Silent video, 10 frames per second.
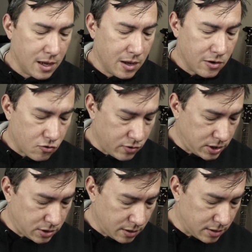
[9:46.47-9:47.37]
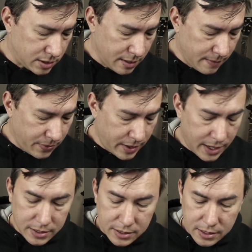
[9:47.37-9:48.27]
creatures
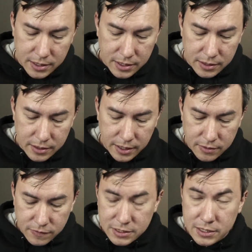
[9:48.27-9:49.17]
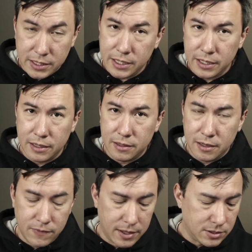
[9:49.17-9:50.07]
that that you've seen in the
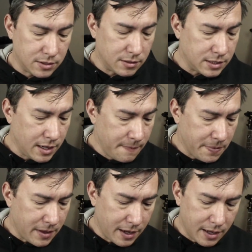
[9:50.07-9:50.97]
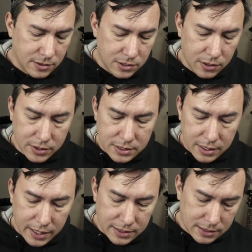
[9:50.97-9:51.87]
adventures. And so it's
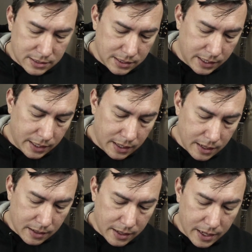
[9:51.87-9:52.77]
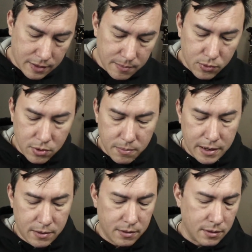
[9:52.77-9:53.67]
nice to see like the
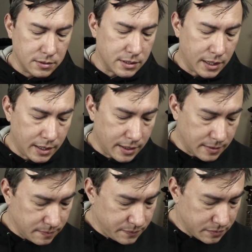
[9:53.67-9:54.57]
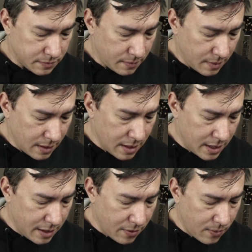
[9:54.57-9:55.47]
moorbounders and
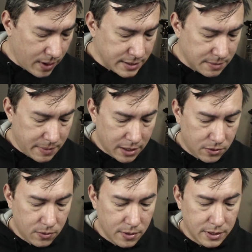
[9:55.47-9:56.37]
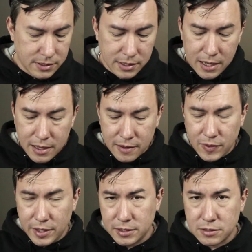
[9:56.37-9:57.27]
the horizon-back tortoise.
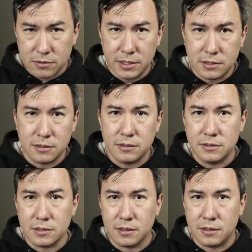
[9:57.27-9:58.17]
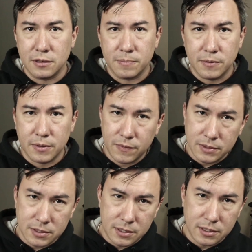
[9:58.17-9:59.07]
These creatures are giving
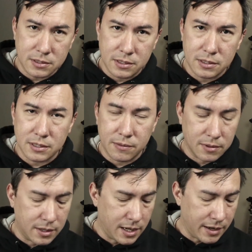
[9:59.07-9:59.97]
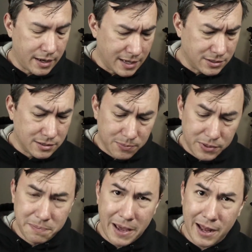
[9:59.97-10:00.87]
statistics, and we're allowed, and actually some pretty
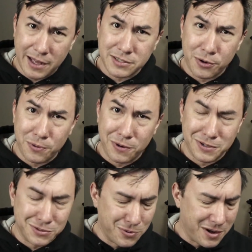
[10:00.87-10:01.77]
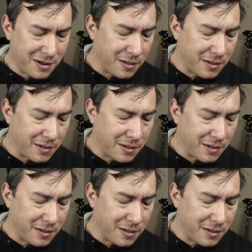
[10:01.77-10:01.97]
badass artwork as well,